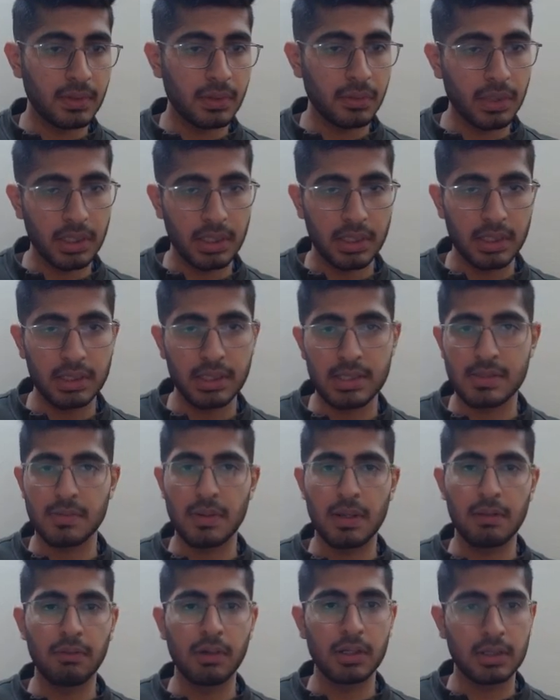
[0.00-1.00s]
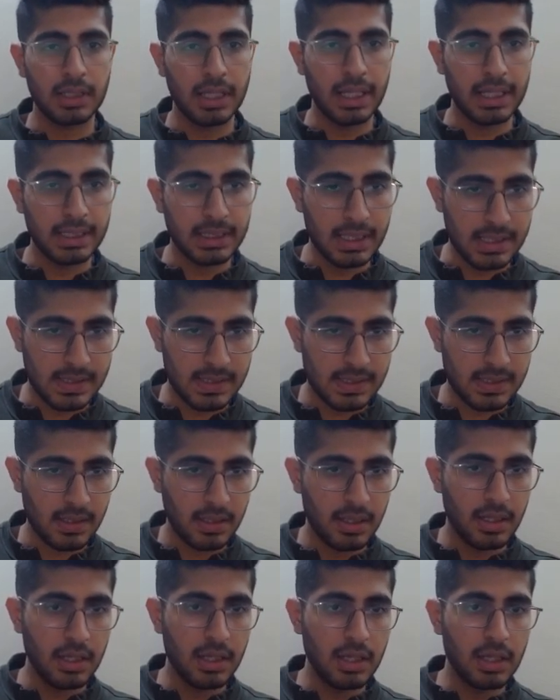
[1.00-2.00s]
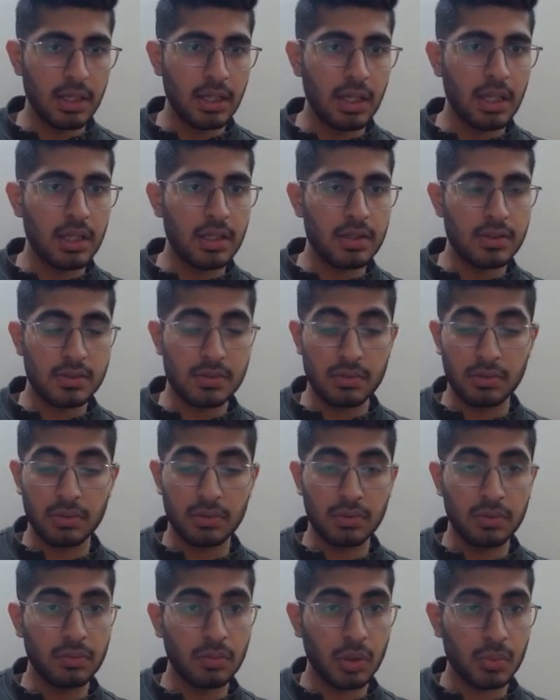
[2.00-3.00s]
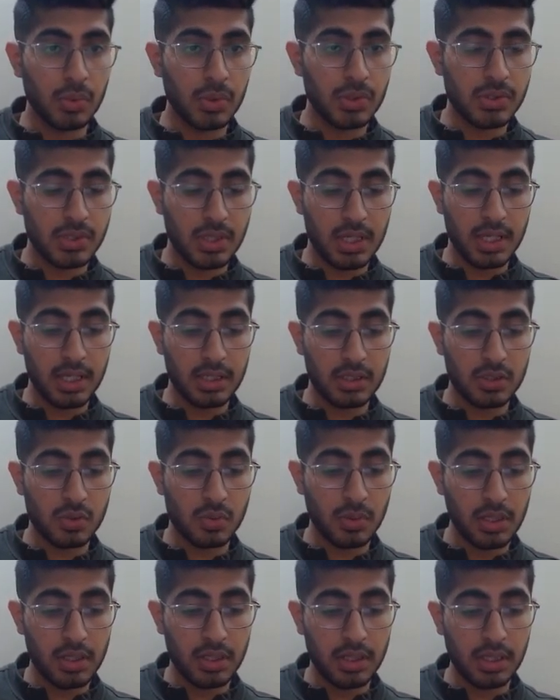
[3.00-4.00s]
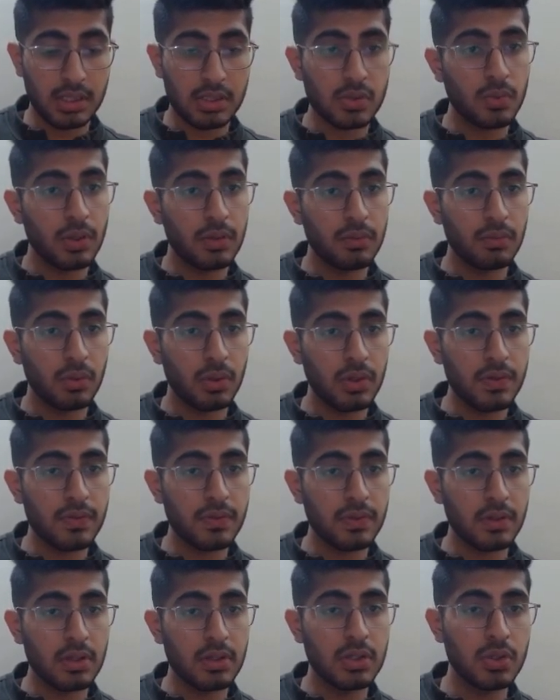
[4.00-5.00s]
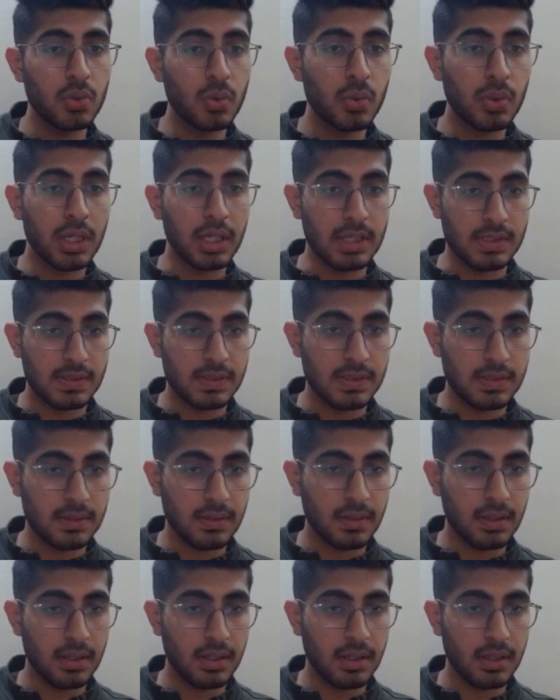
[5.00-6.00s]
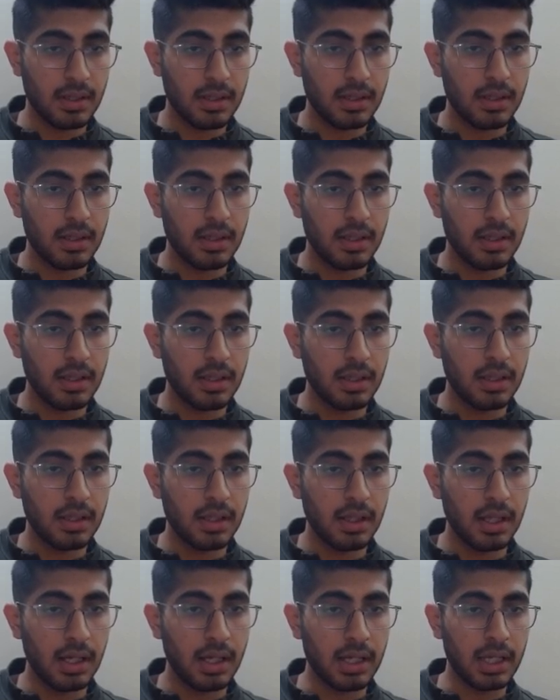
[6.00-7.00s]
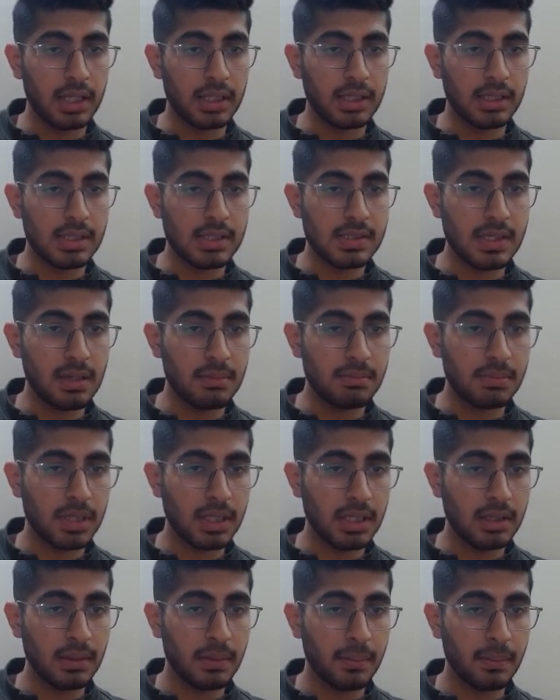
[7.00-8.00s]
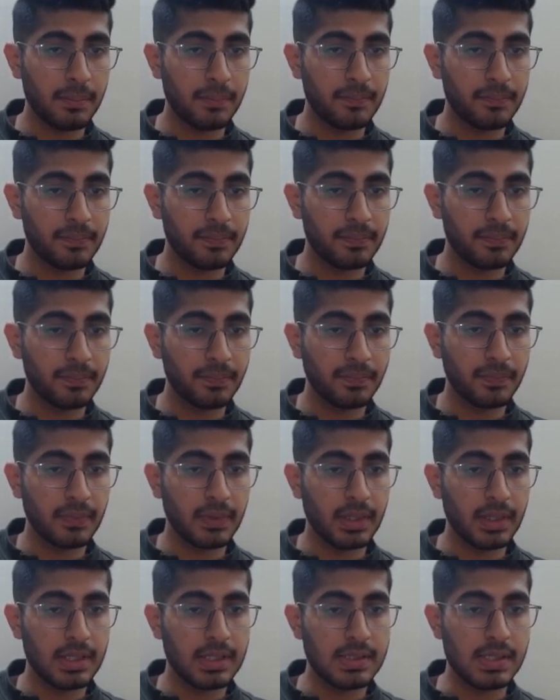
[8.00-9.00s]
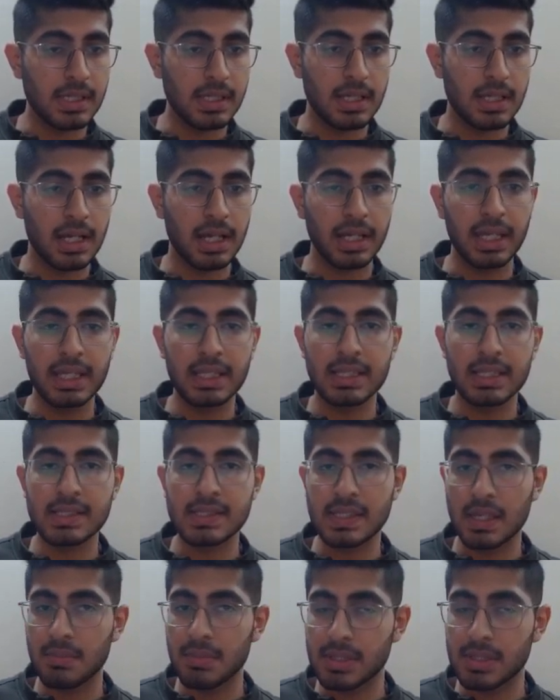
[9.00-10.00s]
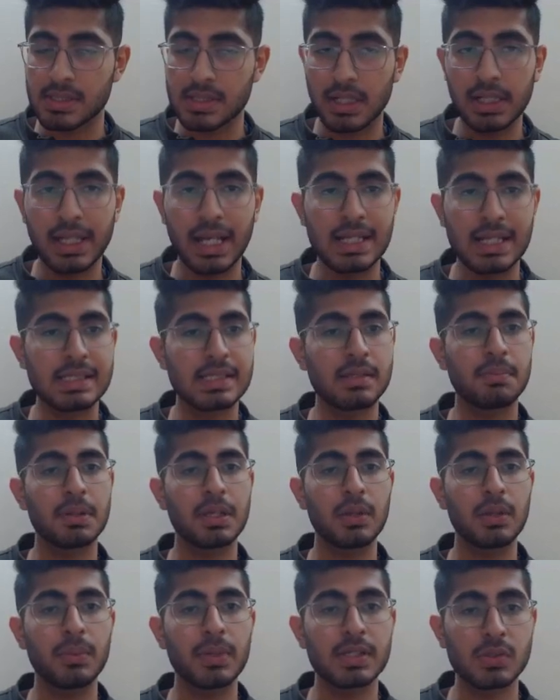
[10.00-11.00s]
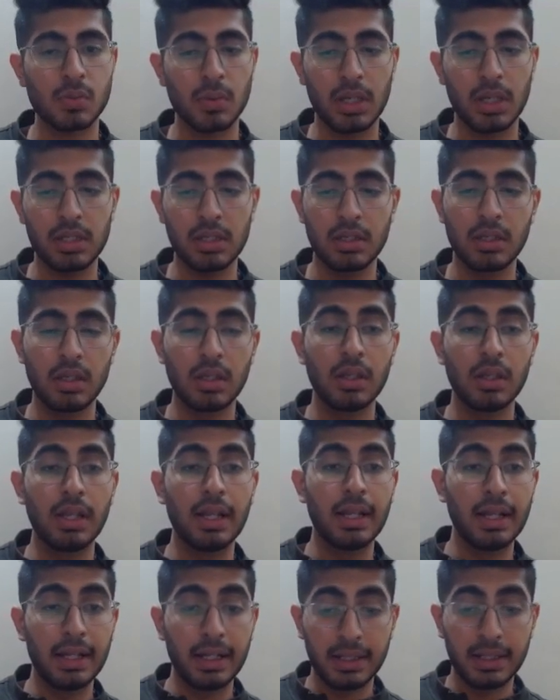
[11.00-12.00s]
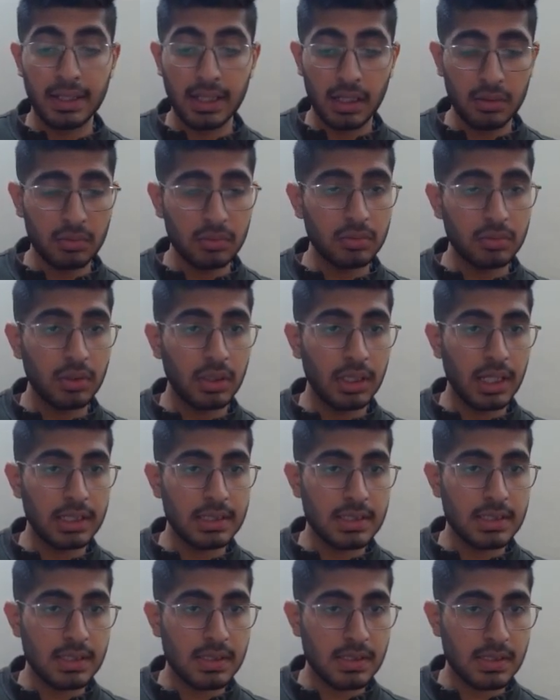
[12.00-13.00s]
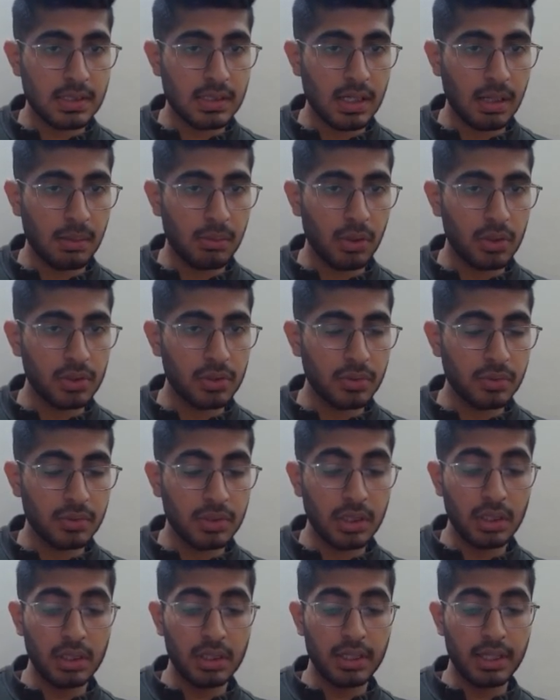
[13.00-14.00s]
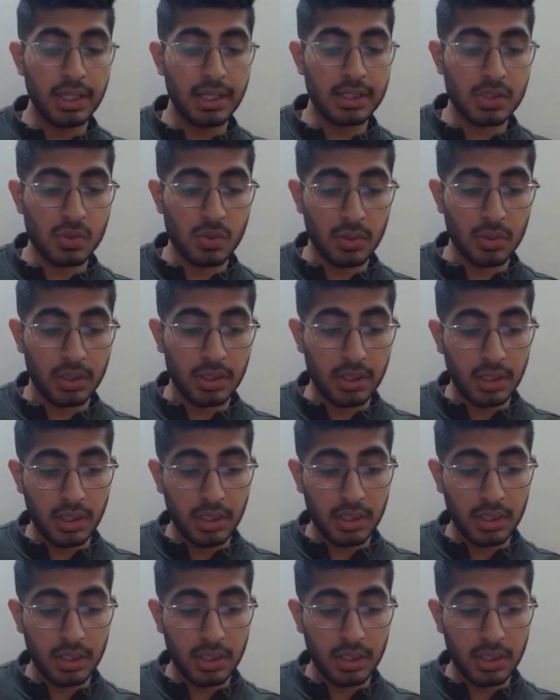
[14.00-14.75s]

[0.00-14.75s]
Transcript: Okay, this will work like this. So what was our next one? Next one was U case. Again the same thing. See, again the same result as the previous one. Now let's come on to the next one.